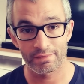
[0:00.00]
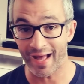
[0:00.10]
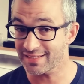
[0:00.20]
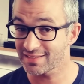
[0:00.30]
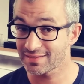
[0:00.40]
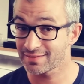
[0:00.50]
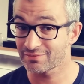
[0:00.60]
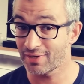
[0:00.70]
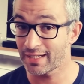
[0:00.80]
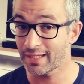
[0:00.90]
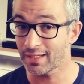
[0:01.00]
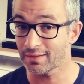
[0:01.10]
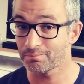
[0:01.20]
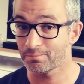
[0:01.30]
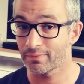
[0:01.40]
That's really
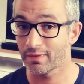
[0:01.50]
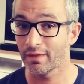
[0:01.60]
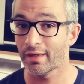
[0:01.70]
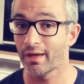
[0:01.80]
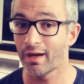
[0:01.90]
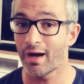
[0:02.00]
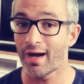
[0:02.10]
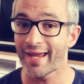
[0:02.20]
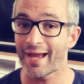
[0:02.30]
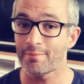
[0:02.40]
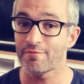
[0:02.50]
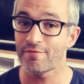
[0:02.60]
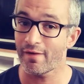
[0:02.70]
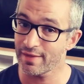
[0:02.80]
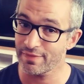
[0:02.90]
it. I am
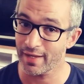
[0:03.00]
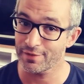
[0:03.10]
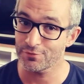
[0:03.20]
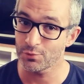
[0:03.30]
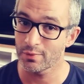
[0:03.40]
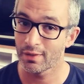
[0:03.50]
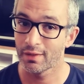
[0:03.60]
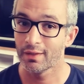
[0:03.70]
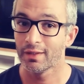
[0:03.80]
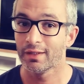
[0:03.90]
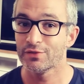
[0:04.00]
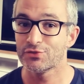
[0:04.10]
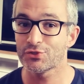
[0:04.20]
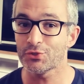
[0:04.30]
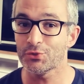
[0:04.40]
very thankful
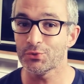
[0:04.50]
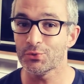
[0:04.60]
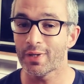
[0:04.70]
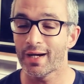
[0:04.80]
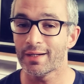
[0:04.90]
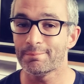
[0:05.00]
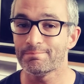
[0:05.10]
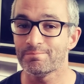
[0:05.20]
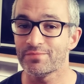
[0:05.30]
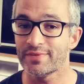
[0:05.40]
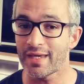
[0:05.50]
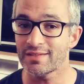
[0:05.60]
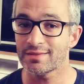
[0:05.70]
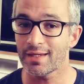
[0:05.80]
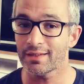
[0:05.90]
to
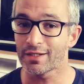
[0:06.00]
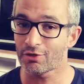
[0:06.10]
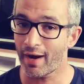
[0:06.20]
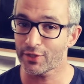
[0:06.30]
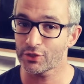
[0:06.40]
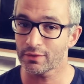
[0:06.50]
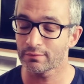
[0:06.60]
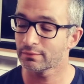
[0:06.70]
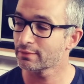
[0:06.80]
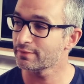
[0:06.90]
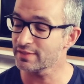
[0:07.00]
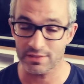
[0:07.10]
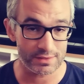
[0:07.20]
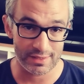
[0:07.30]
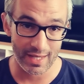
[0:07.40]
Daystate and Crackshot. This
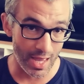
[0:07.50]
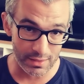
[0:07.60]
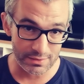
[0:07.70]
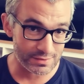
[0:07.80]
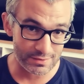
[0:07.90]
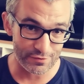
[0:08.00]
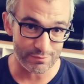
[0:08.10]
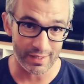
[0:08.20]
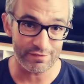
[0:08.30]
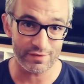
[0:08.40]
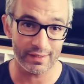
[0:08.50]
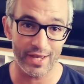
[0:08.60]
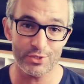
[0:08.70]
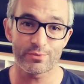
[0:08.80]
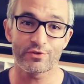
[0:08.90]
isn't the end of my
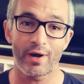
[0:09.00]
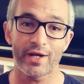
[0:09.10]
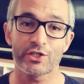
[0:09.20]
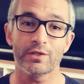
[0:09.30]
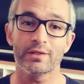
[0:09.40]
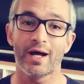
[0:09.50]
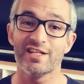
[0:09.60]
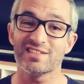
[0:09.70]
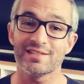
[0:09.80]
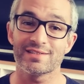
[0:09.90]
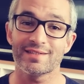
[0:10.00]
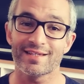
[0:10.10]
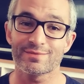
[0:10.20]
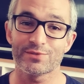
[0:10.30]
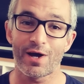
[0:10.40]
affiliation with Crackshot. I just need to
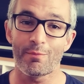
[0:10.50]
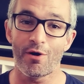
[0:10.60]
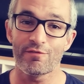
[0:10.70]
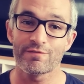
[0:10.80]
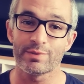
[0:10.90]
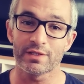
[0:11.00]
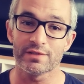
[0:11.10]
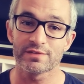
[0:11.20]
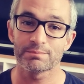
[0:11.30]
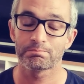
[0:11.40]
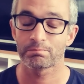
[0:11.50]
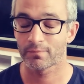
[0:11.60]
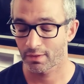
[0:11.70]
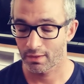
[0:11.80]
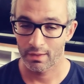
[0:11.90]
take some time off because,
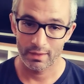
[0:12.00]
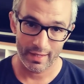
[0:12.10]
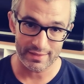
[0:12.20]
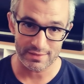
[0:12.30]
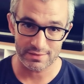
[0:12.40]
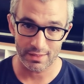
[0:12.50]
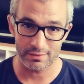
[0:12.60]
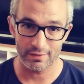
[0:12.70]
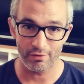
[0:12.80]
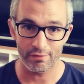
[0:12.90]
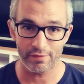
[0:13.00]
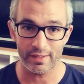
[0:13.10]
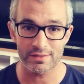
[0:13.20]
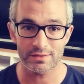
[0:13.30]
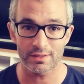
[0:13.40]
as I said, there are
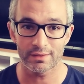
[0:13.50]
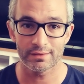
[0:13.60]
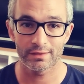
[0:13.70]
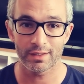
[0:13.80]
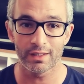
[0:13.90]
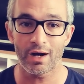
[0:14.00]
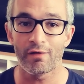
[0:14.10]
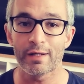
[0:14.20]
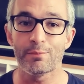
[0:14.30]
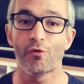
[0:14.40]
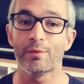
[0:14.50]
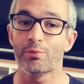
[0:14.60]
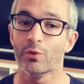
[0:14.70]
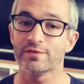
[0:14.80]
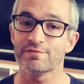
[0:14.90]
things that are currently more
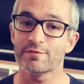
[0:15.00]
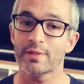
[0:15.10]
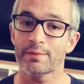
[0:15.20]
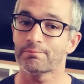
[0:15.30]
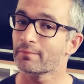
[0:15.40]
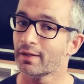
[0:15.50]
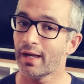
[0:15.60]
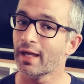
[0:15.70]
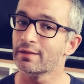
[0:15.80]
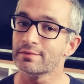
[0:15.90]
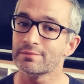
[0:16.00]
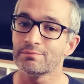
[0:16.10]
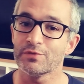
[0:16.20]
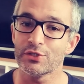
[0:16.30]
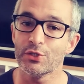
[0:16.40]
important for me, and
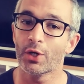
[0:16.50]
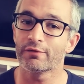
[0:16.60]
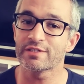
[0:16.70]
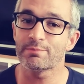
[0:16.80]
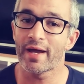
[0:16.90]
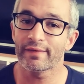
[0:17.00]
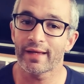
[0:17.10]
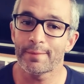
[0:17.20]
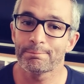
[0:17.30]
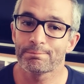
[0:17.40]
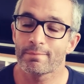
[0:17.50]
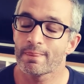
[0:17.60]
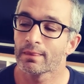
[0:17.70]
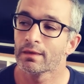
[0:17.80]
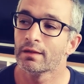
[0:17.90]
you got to respect that.
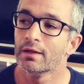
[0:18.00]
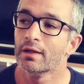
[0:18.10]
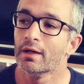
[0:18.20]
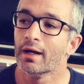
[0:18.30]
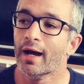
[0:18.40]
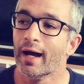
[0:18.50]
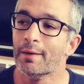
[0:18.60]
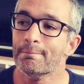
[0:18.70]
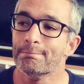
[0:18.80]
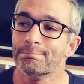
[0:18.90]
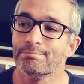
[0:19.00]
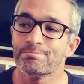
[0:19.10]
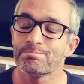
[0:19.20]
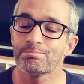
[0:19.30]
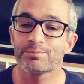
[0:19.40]

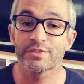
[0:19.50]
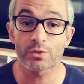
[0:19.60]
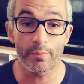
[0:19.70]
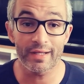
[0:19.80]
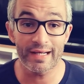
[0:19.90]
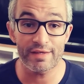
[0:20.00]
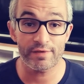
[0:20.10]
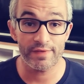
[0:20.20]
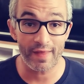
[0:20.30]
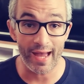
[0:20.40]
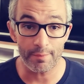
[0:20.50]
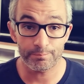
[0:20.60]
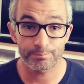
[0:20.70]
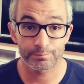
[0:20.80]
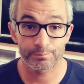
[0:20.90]
So I'm going to leave it at that.